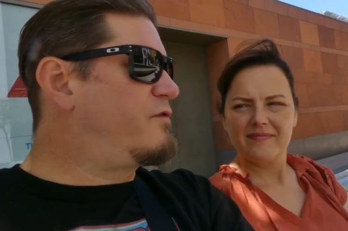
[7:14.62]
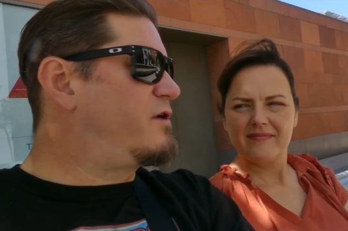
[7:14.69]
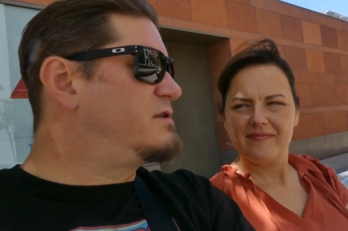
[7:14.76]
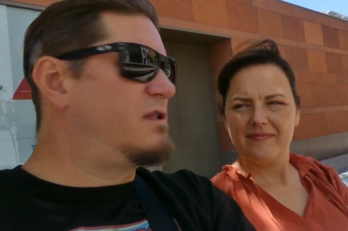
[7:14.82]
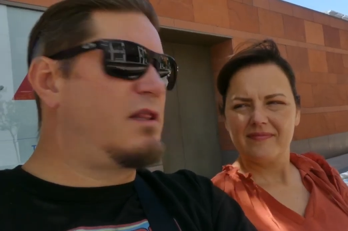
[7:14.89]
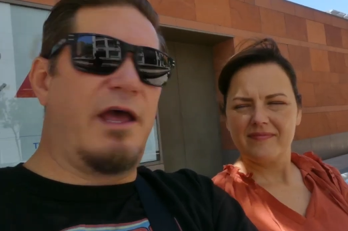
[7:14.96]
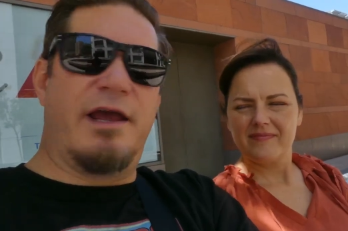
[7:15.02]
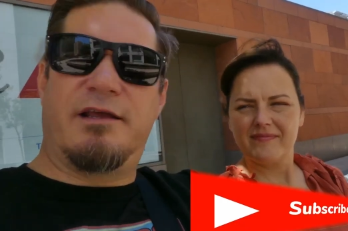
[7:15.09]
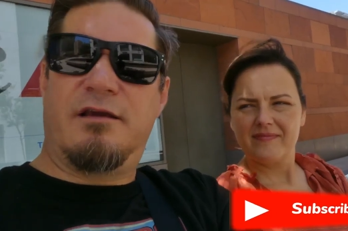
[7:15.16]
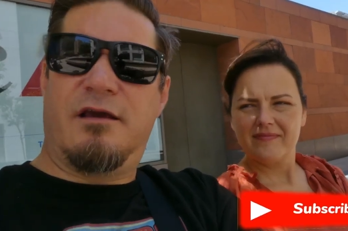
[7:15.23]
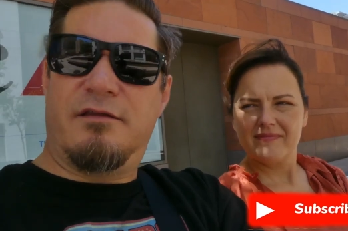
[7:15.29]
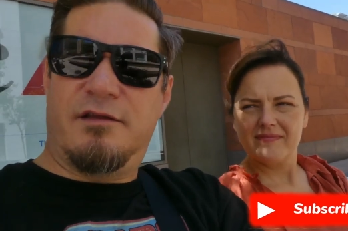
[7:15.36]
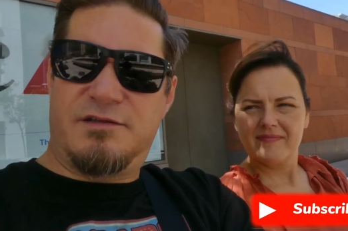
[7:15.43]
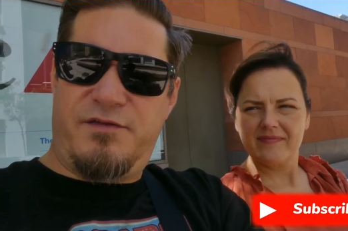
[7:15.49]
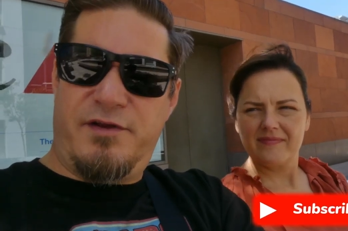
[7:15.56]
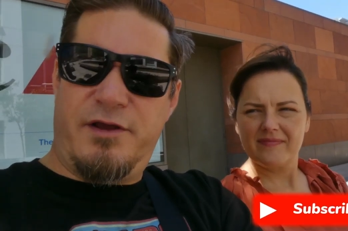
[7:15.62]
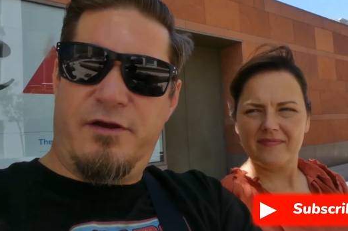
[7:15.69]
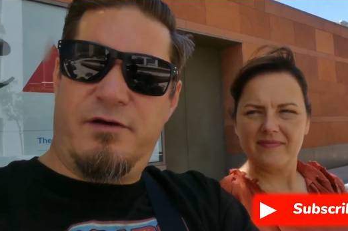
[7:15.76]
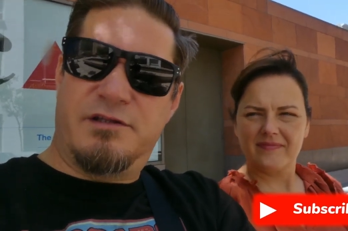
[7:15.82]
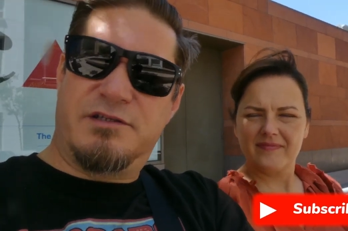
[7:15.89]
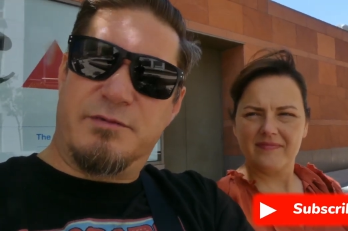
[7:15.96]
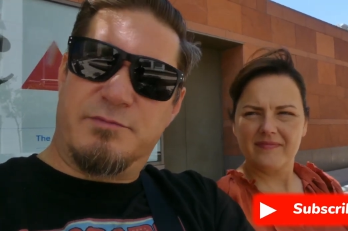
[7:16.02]
Speaker 1: forget to like this video
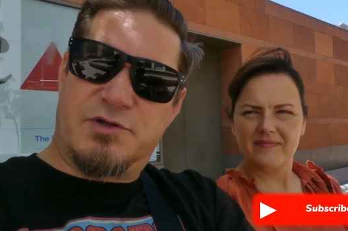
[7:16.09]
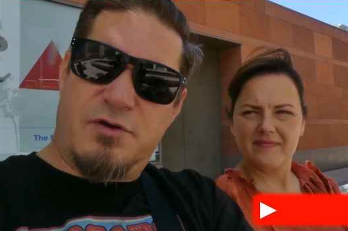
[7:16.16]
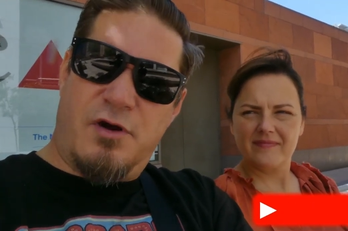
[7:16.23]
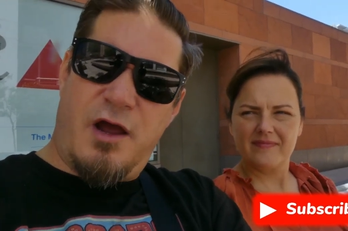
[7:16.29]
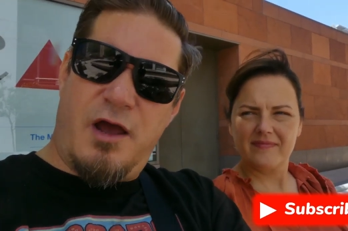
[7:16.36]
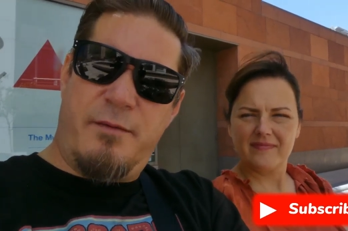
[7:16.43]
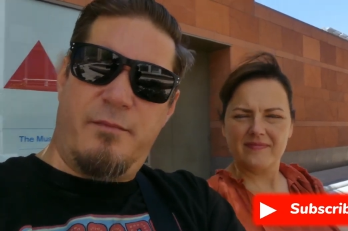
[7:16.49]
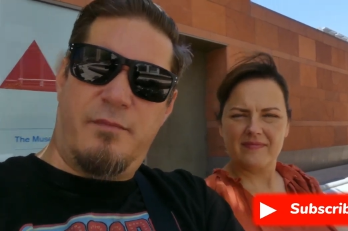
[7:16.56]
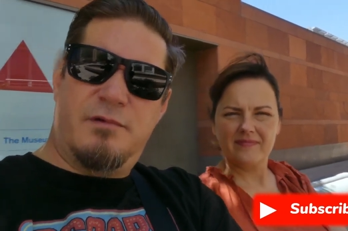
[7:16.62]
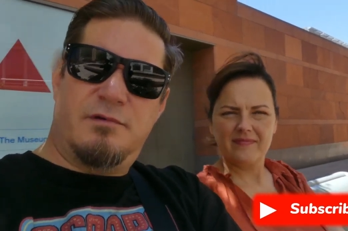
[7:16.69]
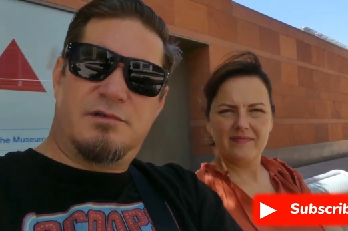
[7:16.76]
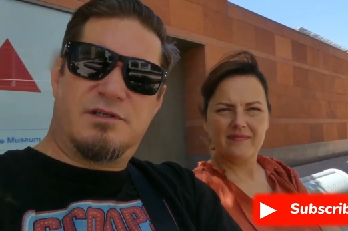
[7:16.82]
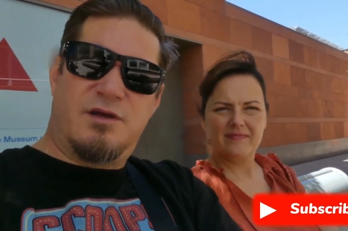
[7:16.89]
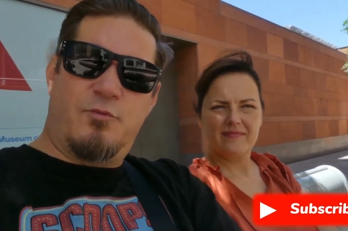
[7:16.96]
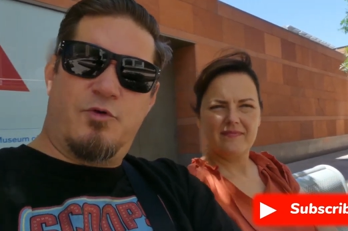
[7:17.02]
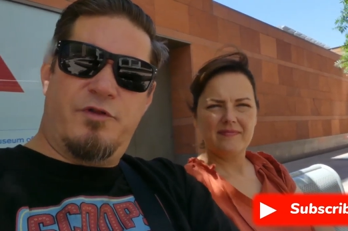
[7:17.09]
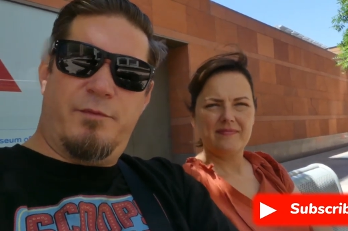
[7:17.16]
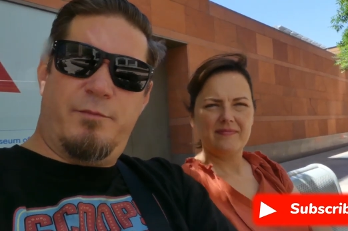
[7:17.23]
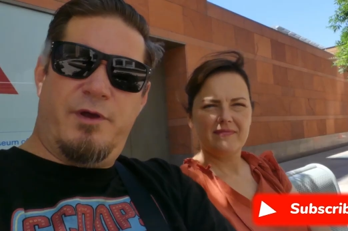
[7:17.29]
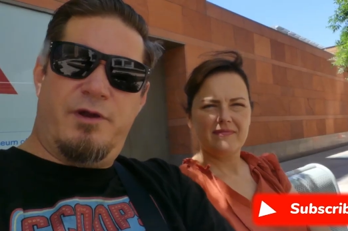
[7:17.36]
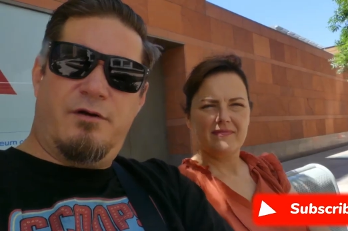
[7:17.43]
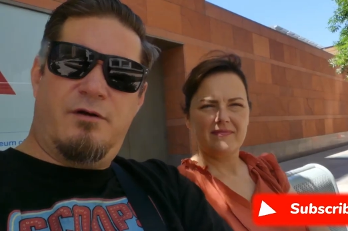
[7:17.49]
and subscribe, Somewhere in the
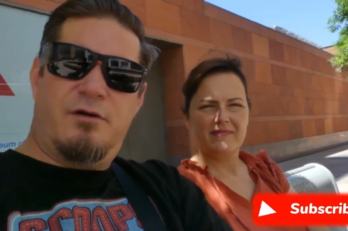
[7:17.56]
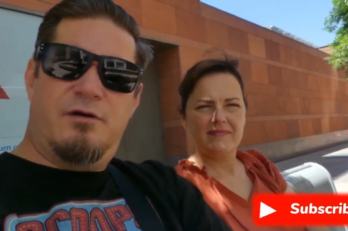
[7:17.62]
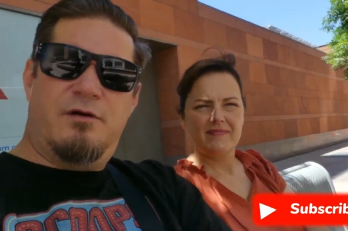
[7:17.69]
Middle.